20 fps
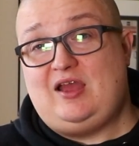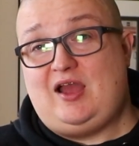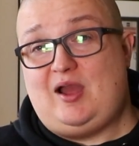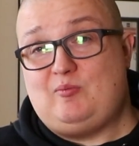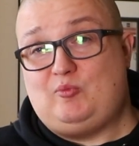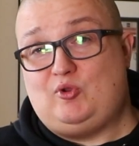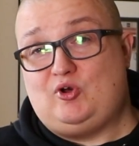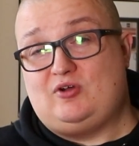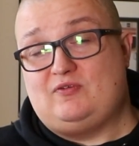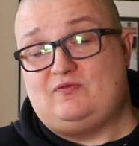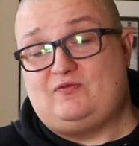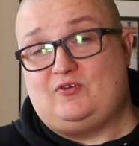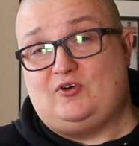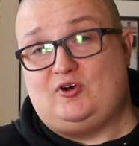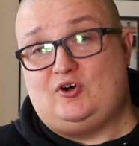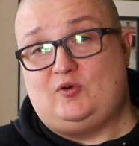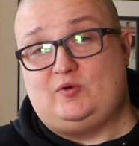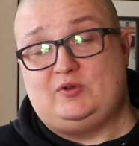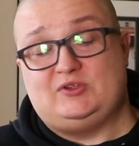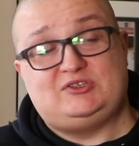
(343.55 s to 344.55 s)
I'm looking
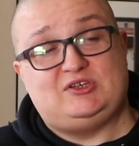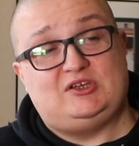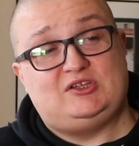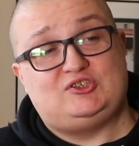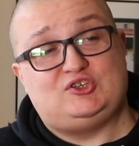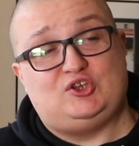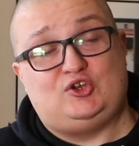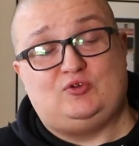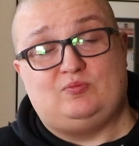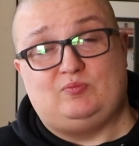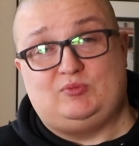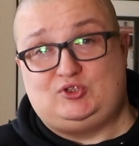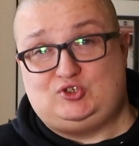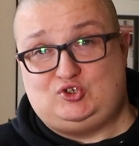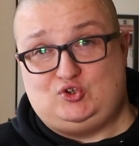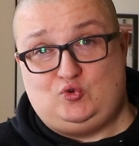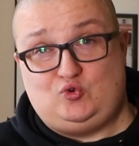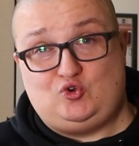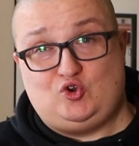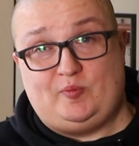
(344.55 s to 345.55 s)
forward to number
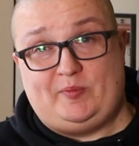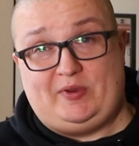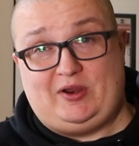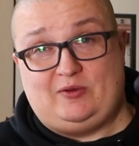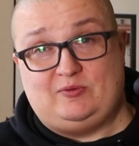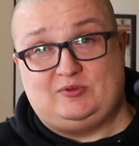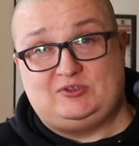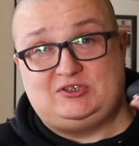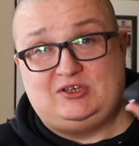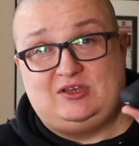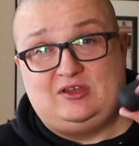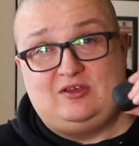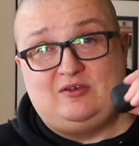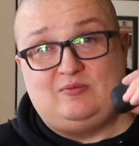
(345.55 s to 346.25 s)
2 coming out.